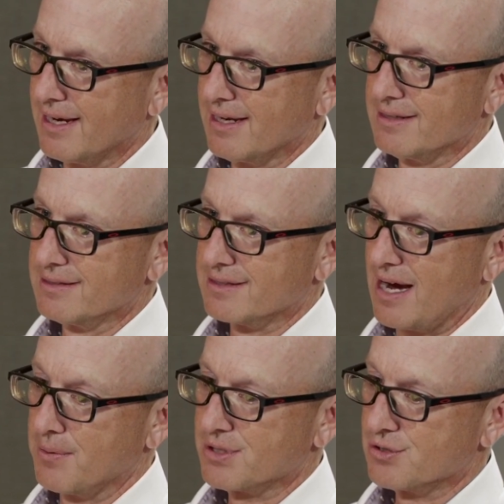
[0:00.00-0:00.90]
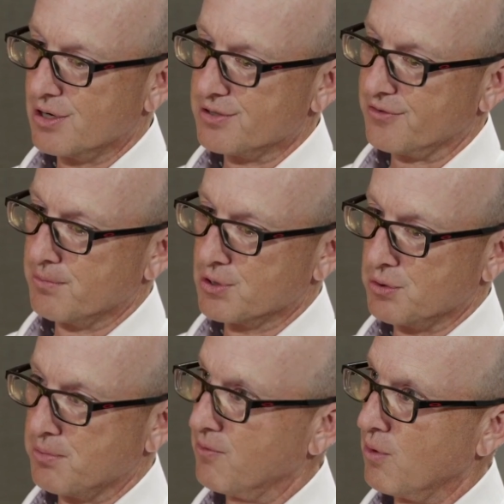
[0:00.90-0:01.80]
And I was in charge of
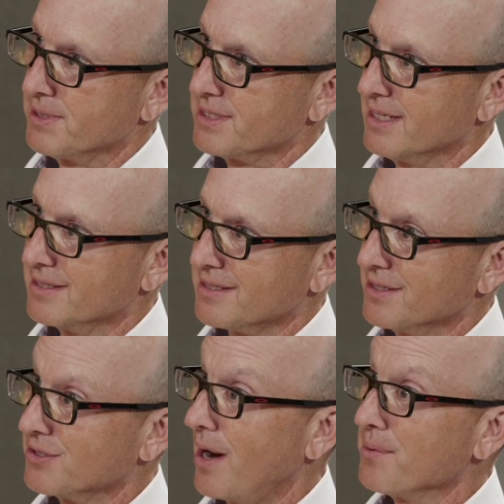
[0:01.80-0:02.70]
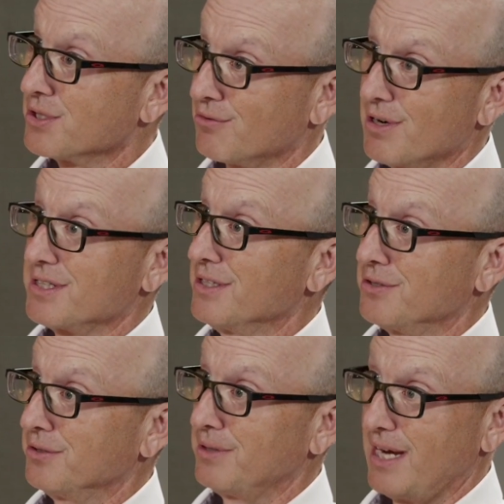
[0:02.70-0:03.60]
commercial performance and insight, so I was thrust
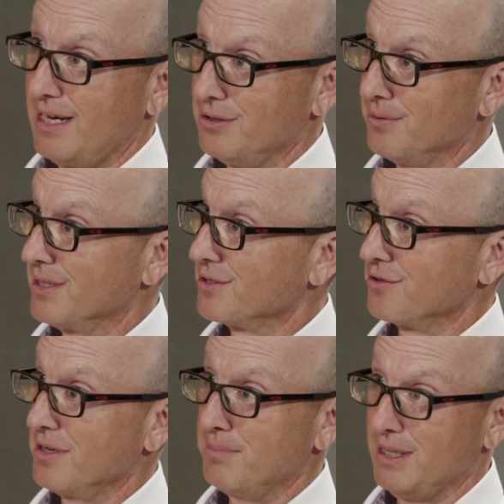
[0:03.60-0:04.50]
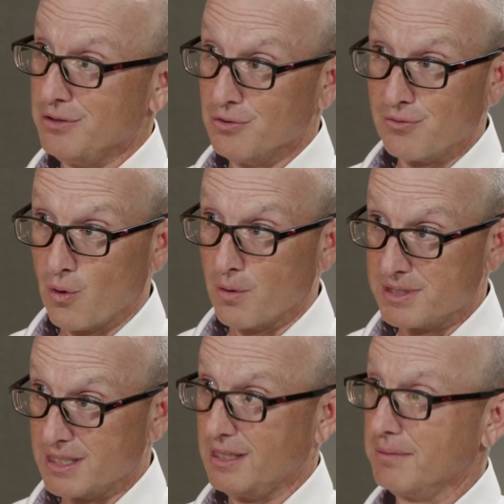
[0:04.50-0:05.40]
into A, new industry, B, new
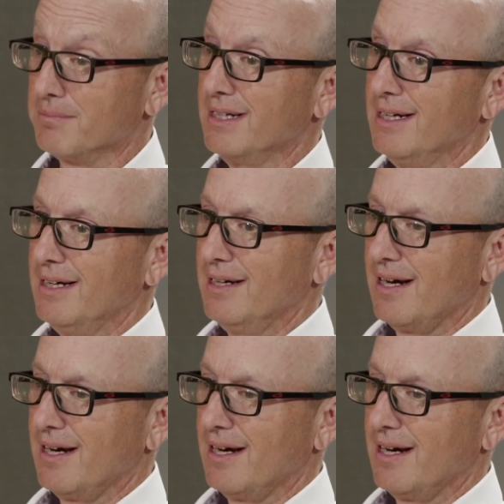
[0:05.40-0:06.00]
form team,